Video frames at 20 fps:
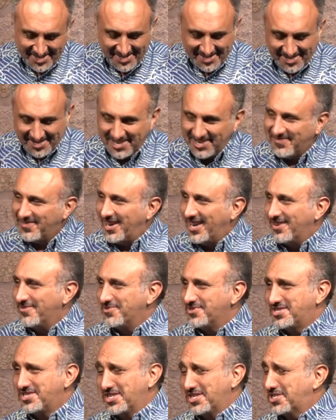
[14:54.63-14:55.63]
Levi,
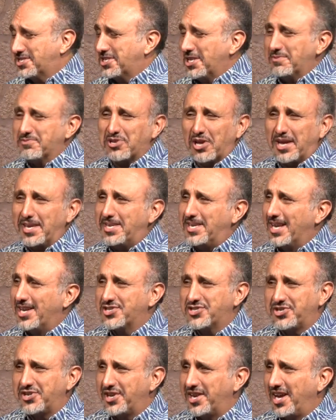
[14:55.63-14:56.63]
it just seems like
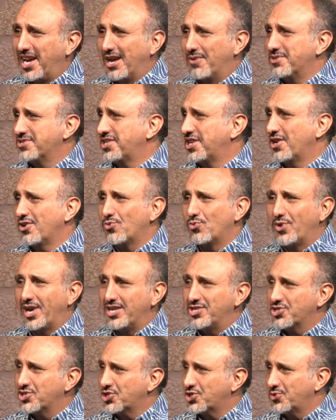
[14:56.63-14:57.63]
yesterday I was here
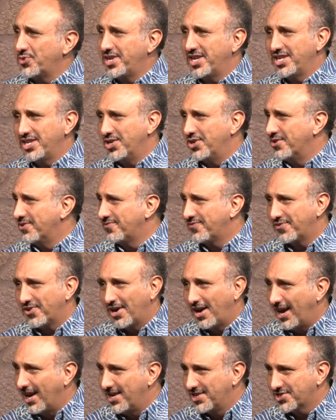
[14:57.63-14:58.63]
registering you for
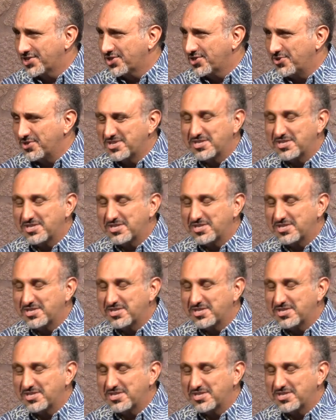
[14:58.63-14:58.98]
high school.